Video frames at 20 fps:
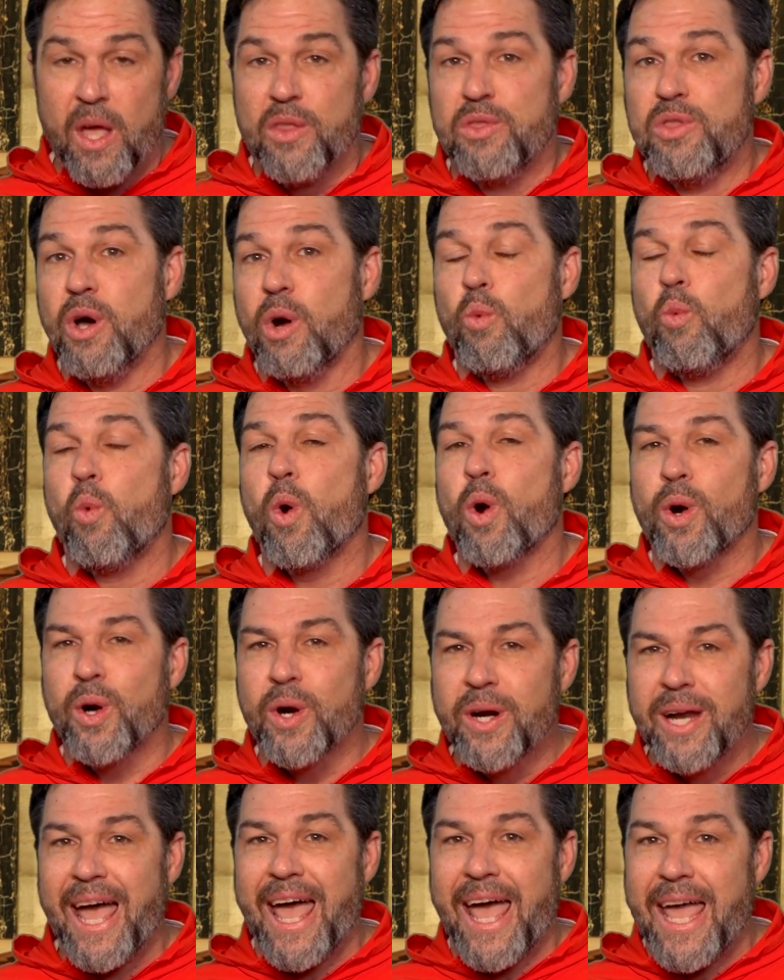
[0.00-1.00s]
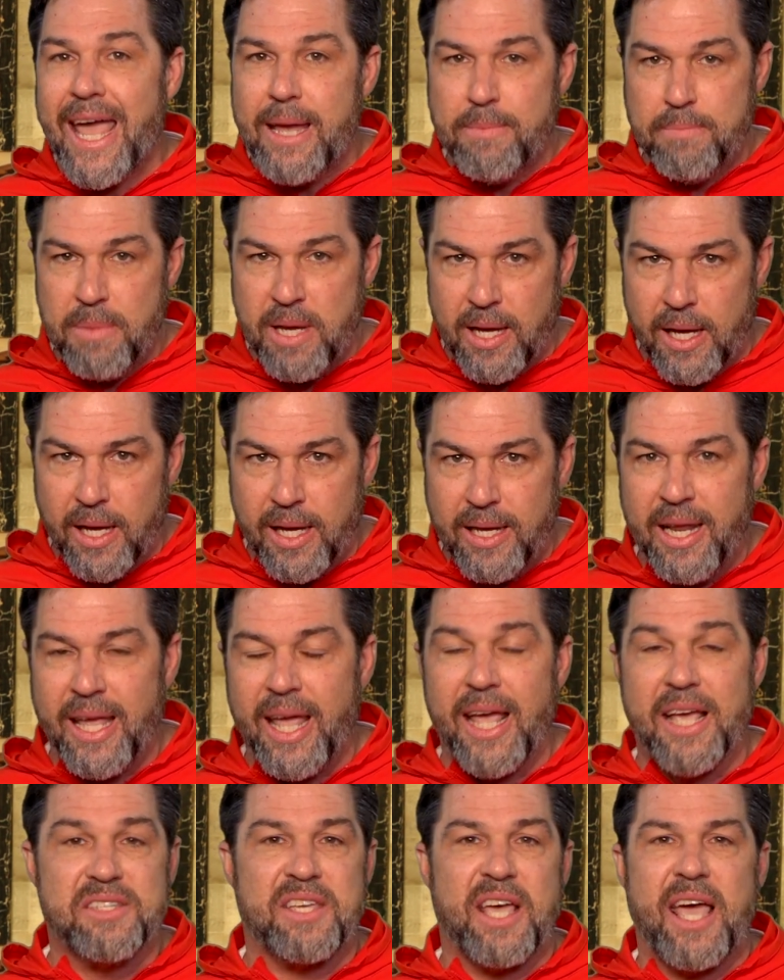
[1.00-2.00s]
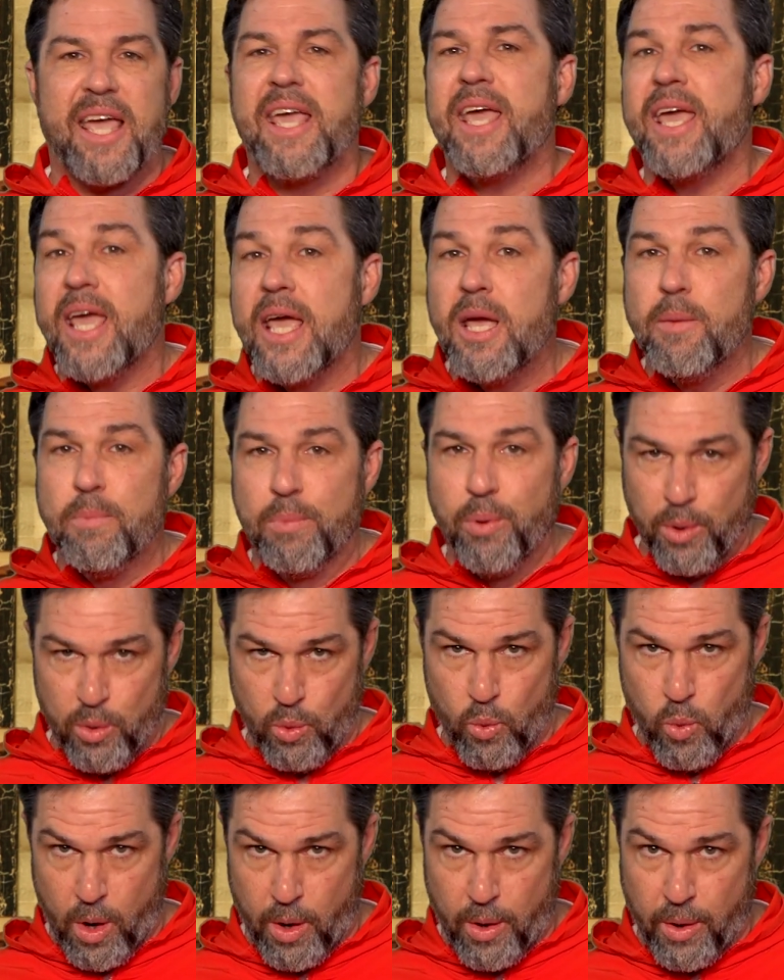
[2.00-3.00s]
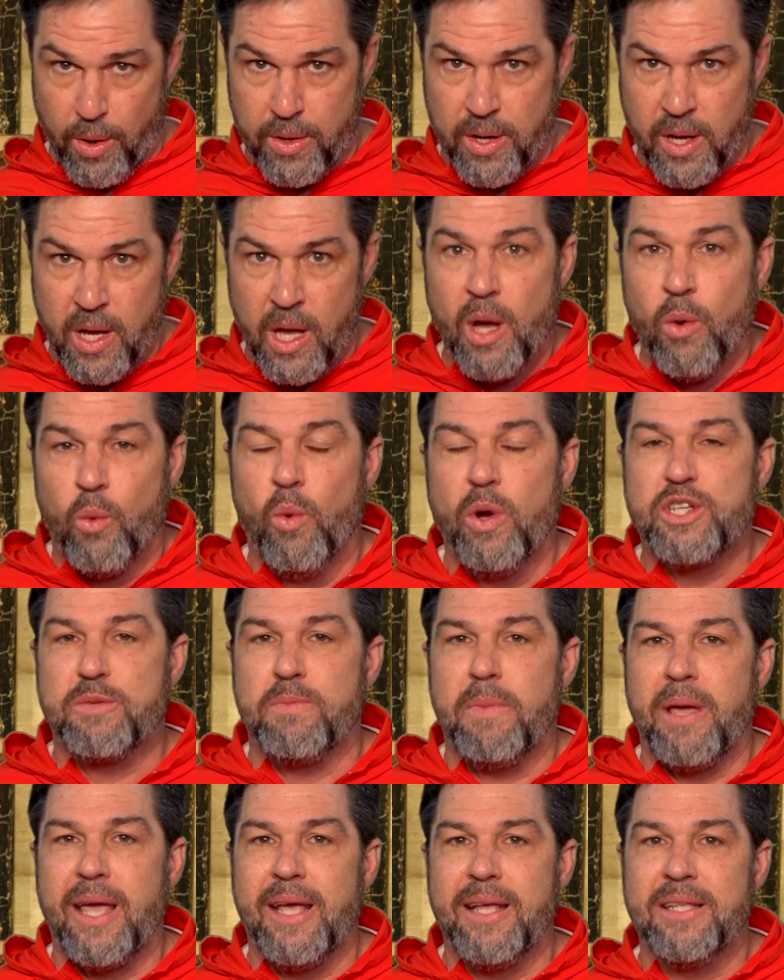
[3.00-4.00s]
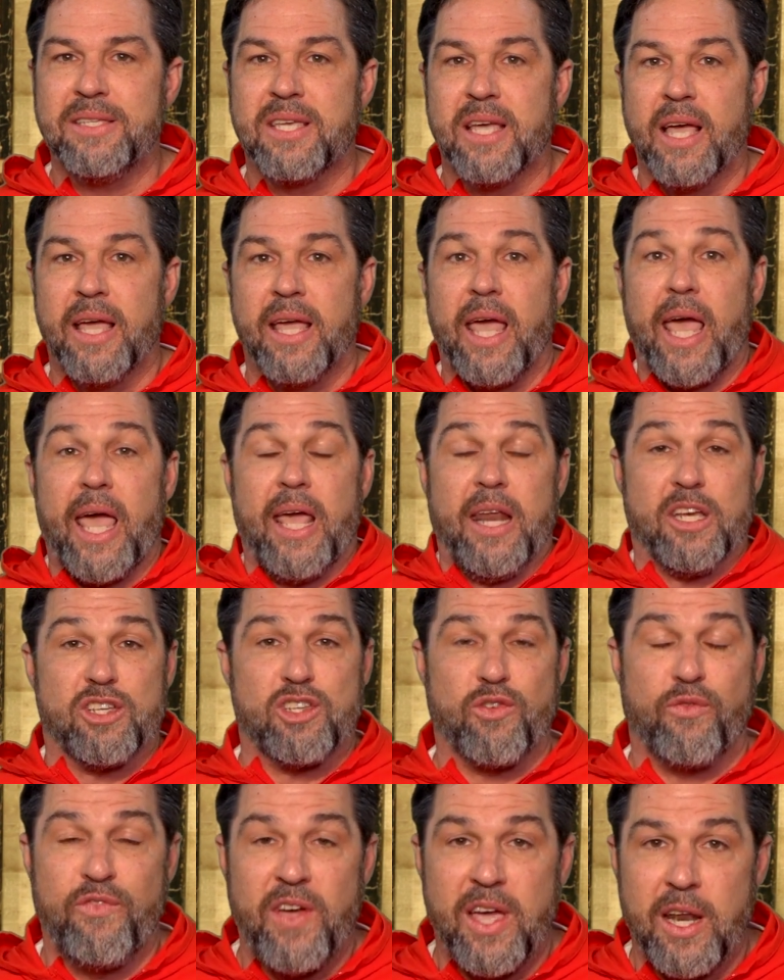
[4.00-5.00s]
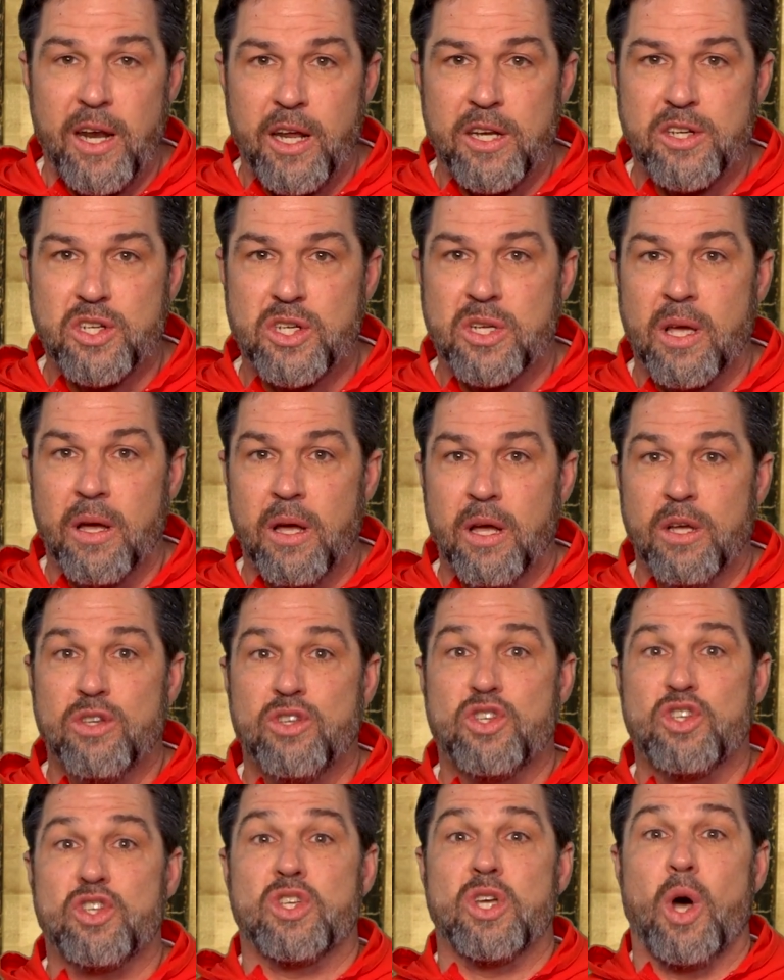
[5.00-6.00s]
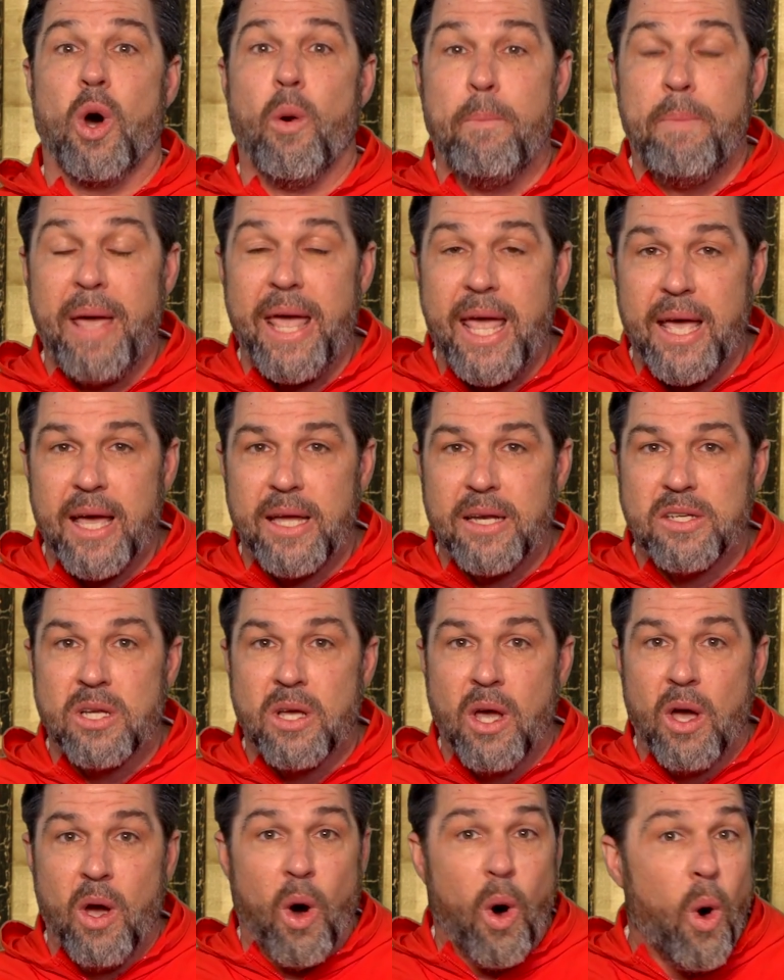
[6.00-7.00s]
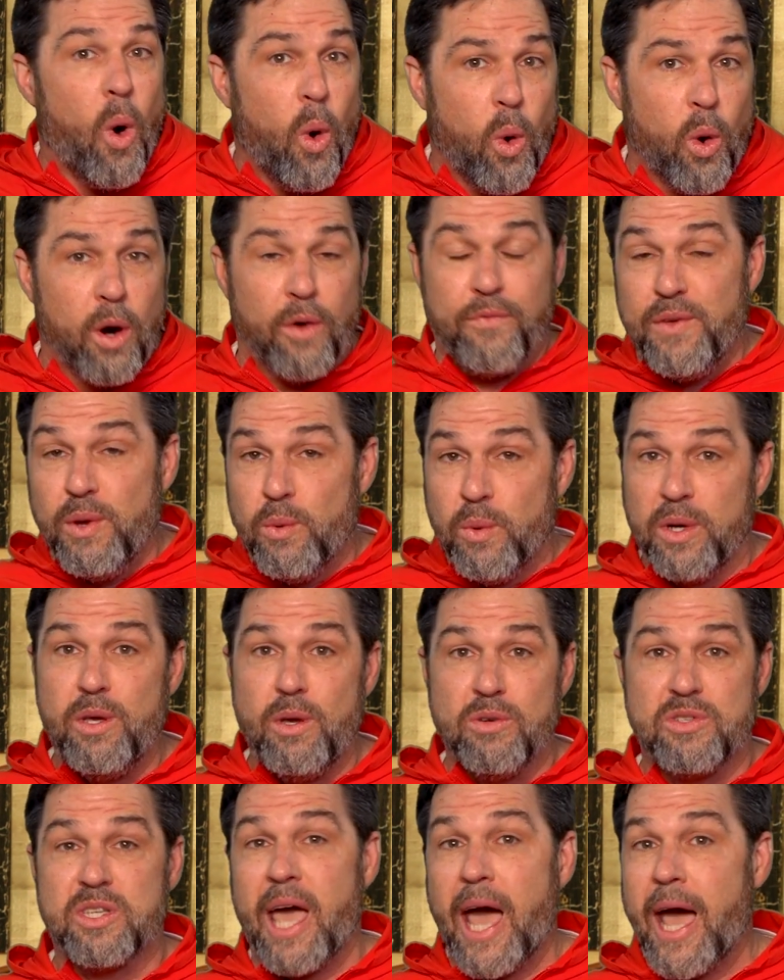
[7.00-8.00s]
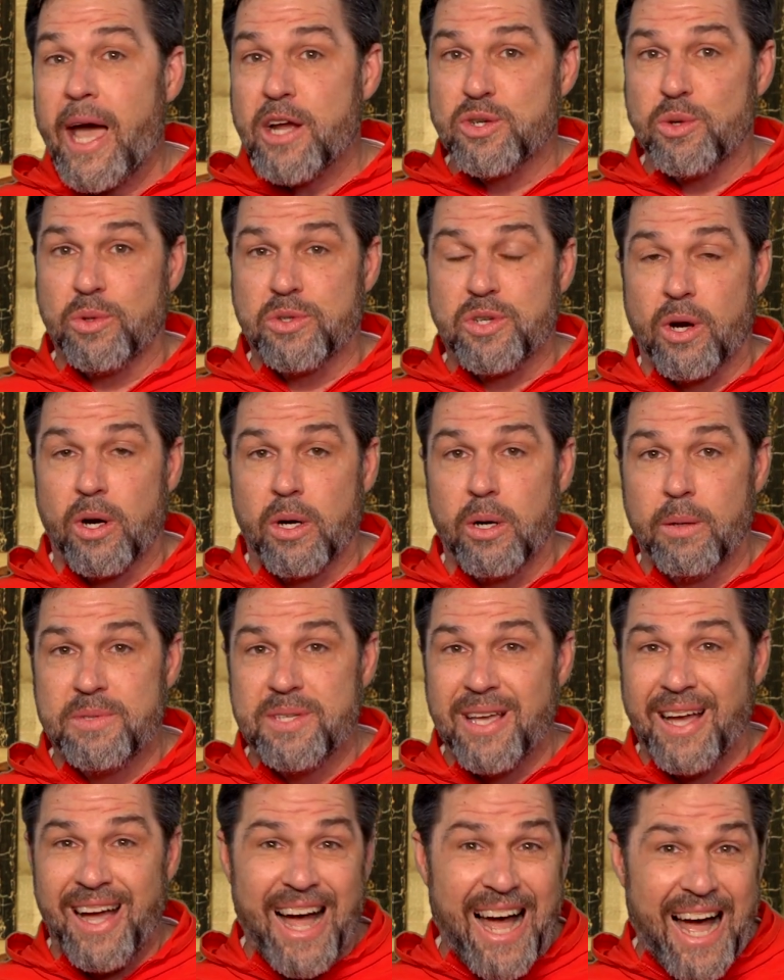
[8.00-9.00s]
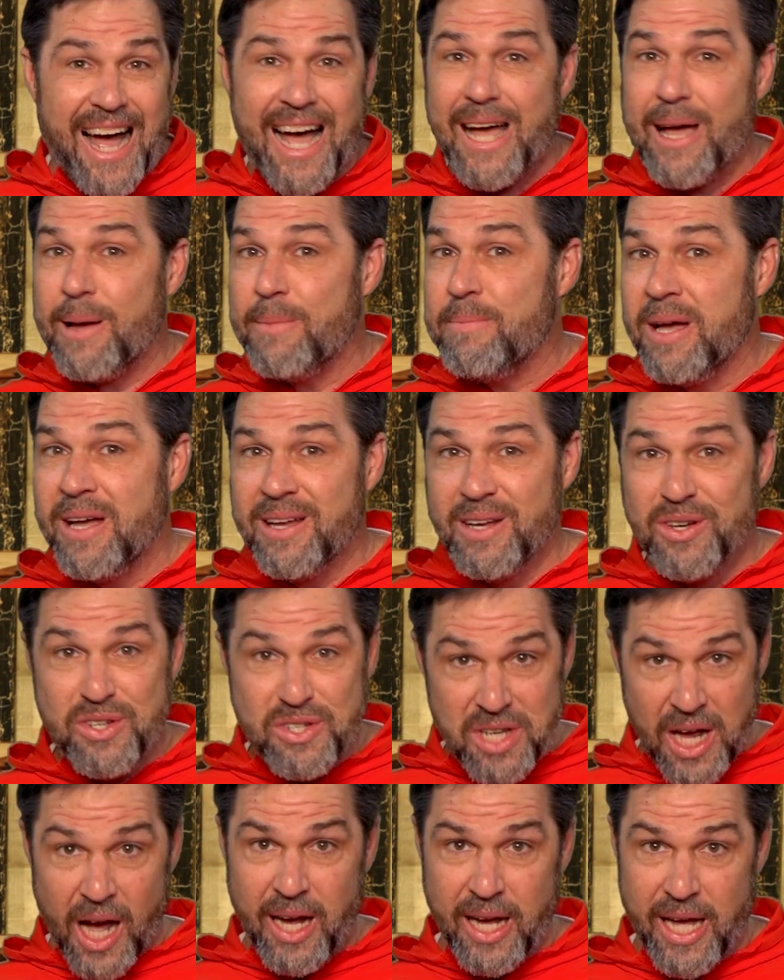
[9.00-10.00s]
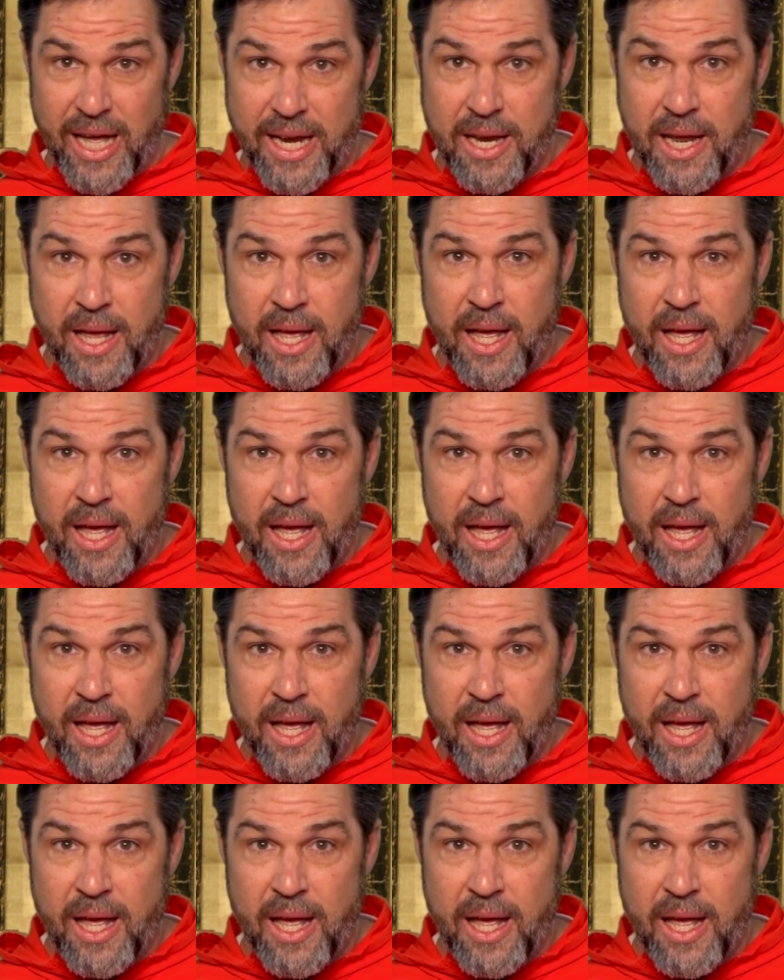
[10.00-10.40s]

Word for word: The word amen is a Hebrew word, which means it is finished, so be it, or if you want to use casual terms, I'm done.